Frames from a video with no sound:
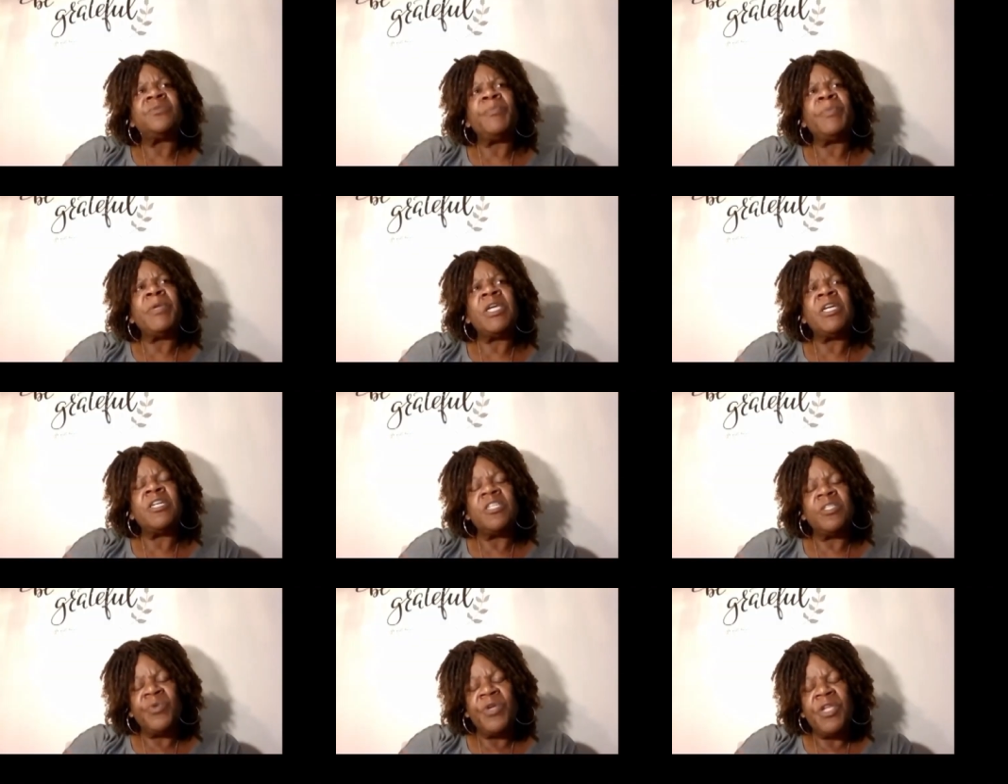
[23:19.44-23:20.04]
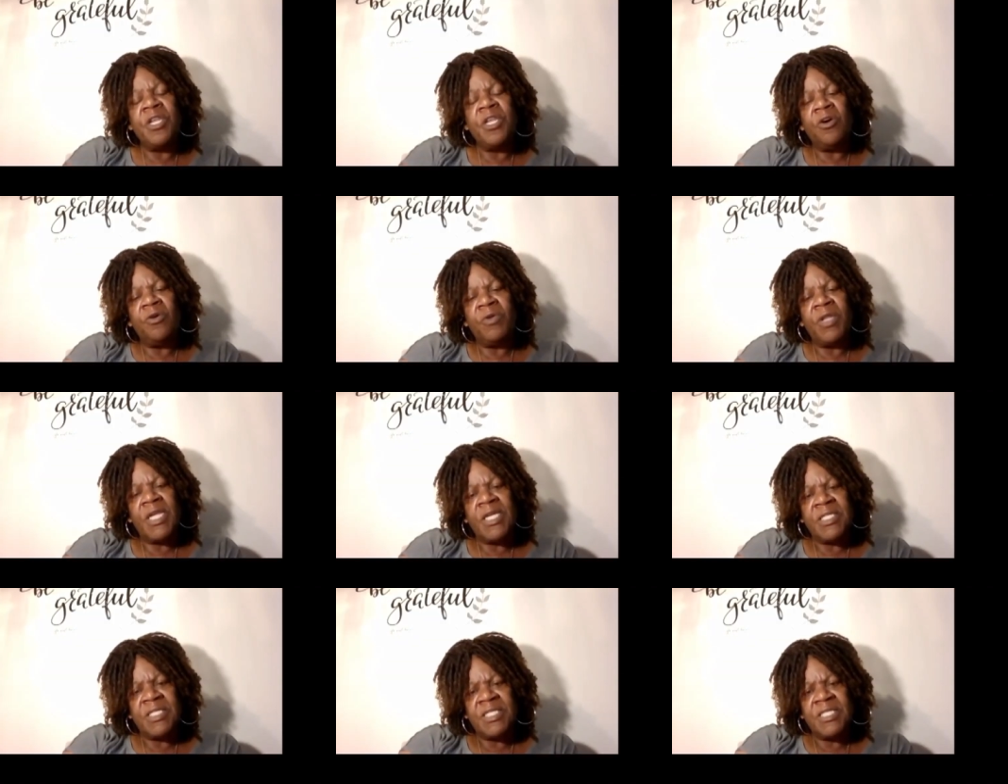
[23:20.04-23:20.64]
because we know
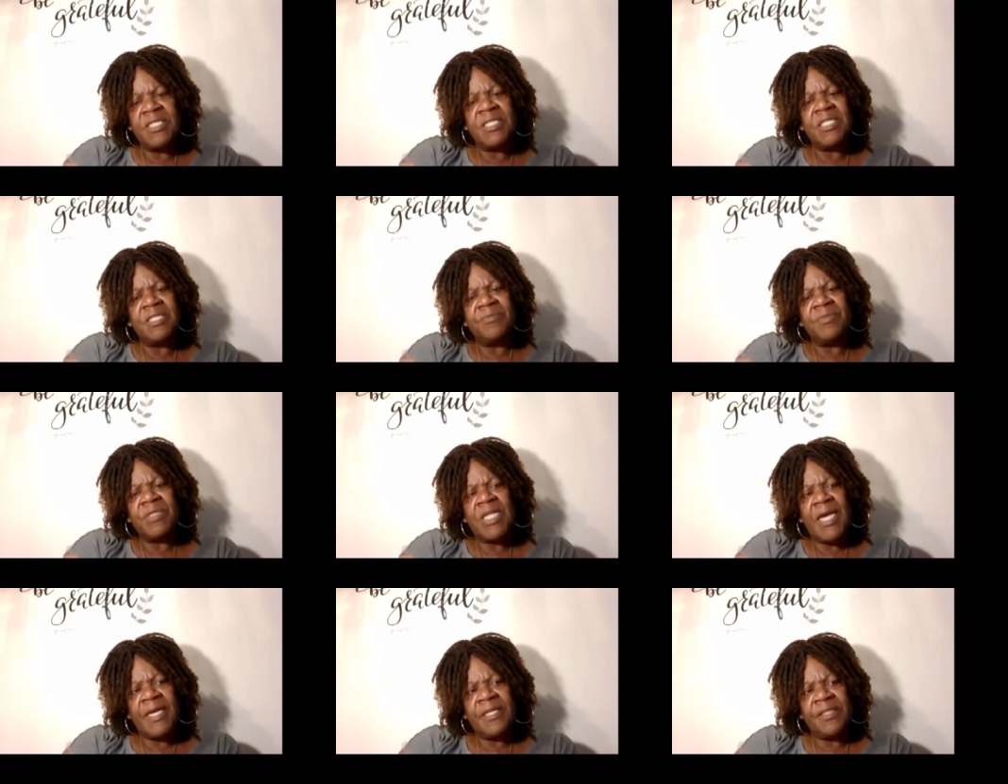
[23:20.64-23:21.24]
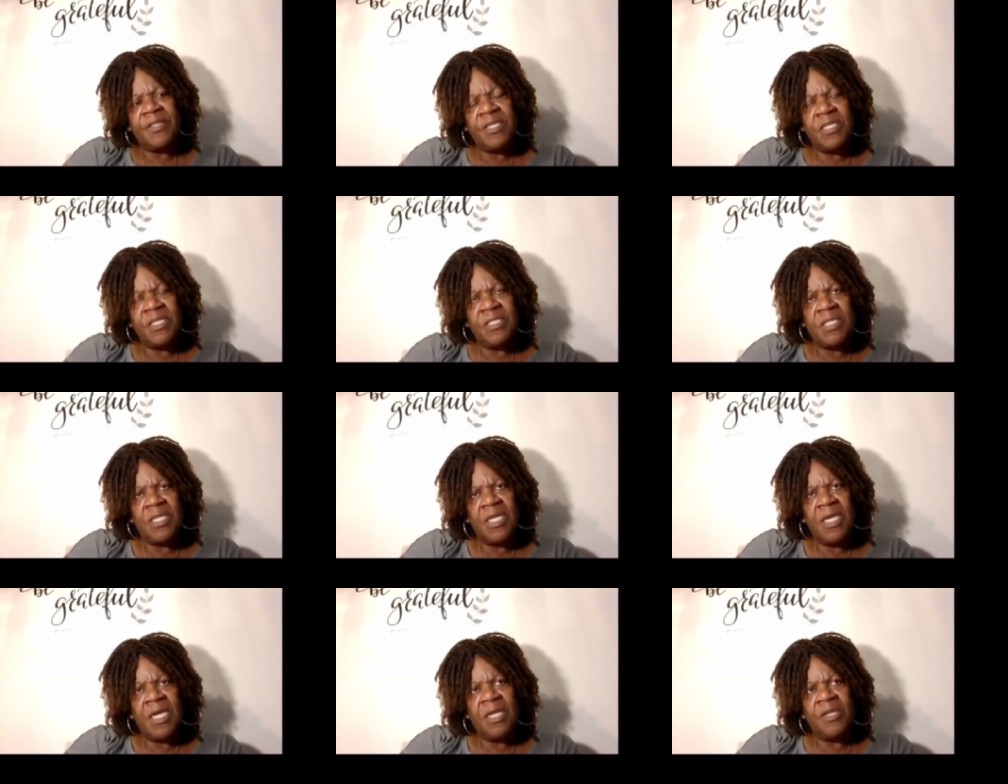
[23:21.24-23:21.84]
that systems like
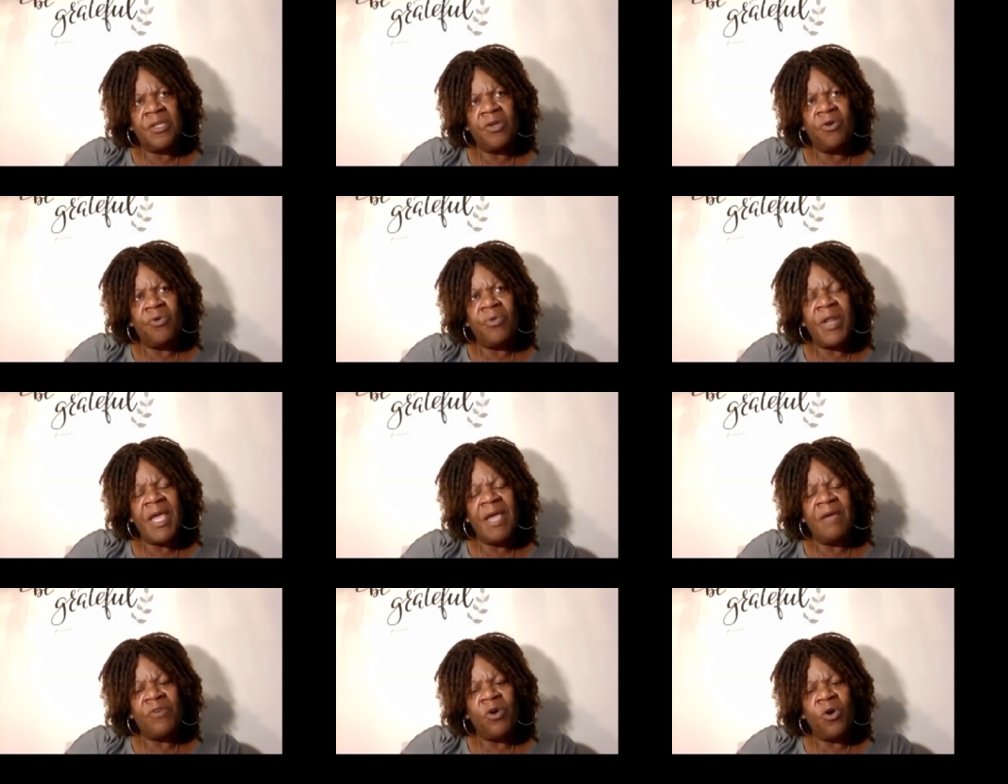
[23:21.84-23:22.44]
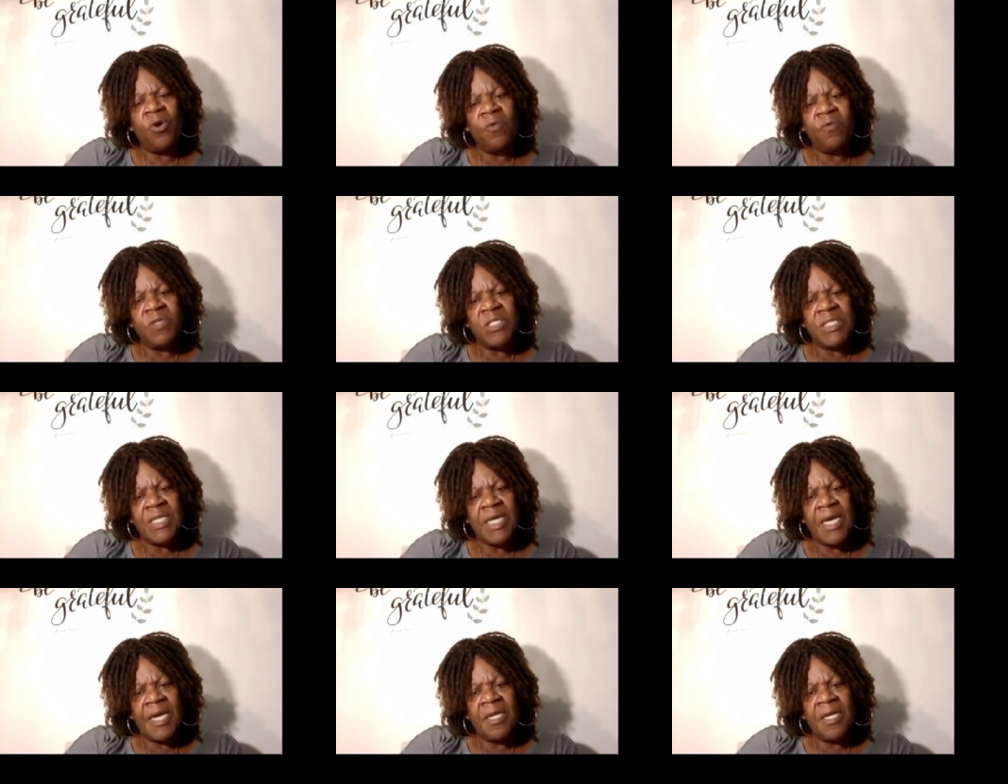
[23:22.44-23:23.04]
this that don't have
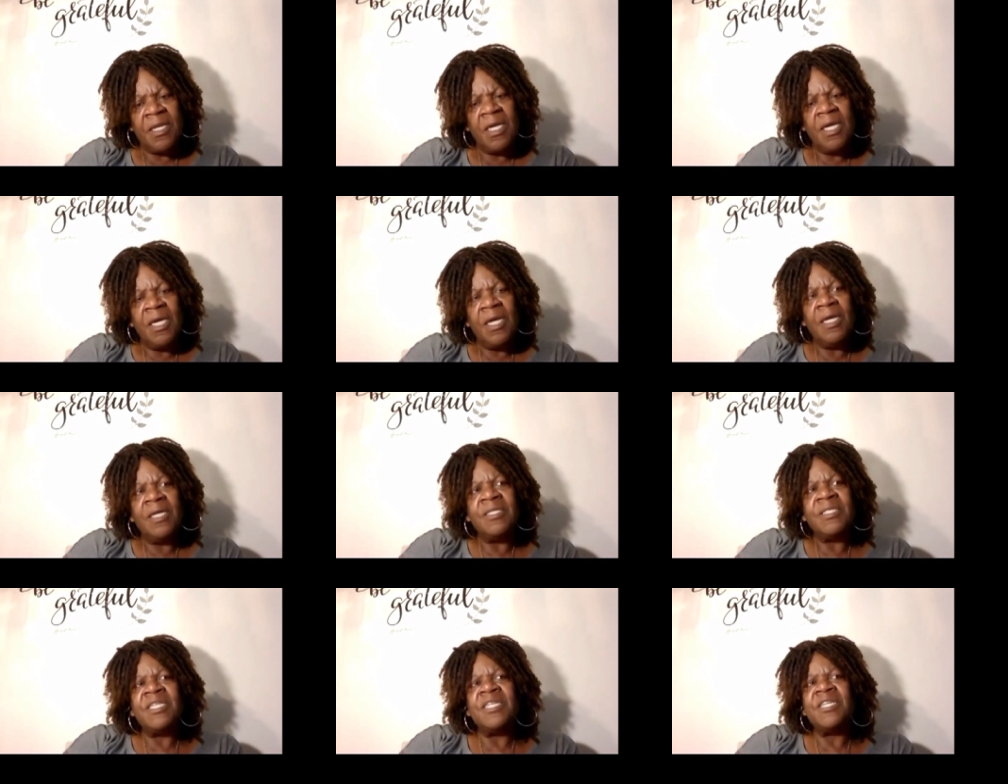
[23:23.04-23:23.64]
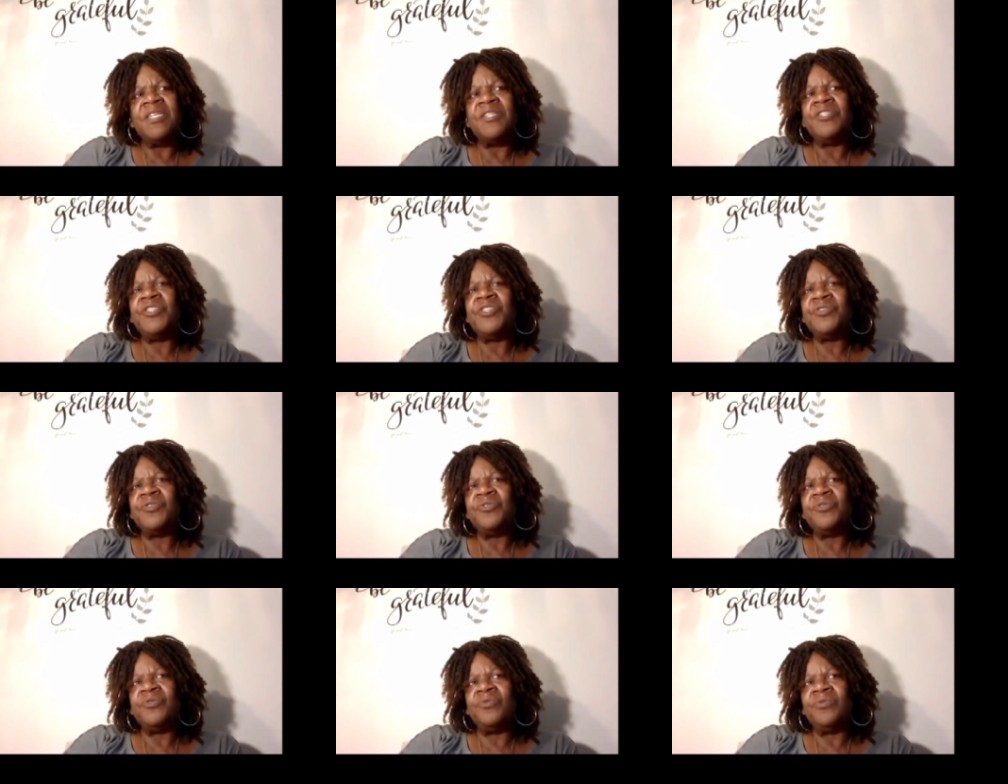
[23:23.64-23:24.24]
oversight tend
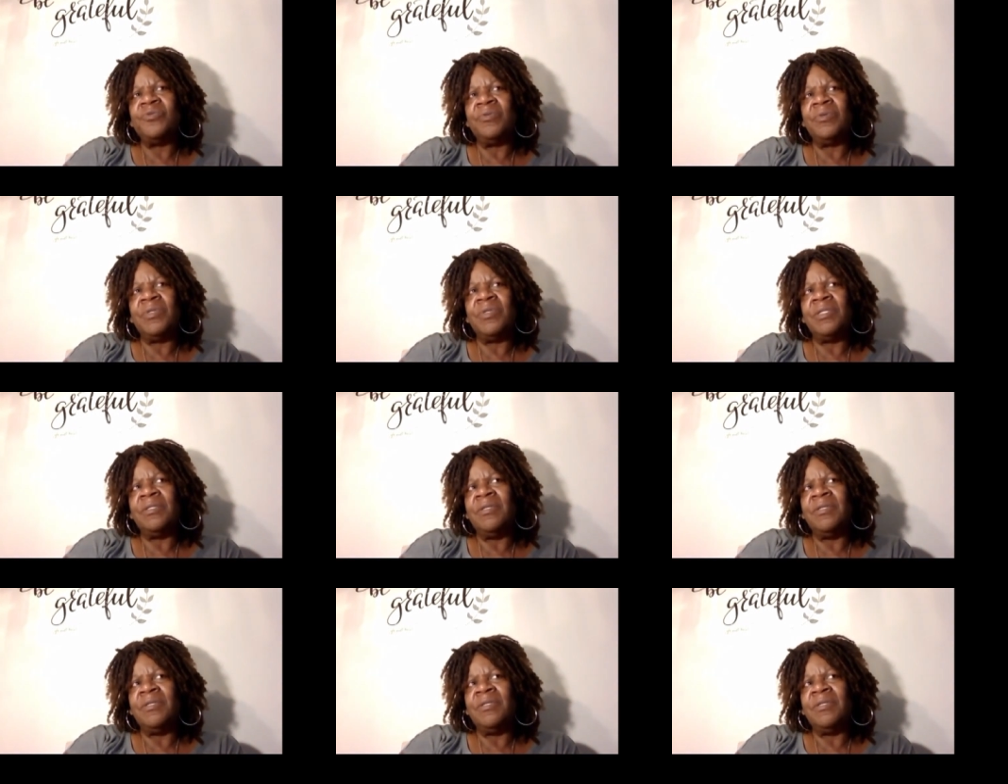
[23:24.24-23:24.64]
to,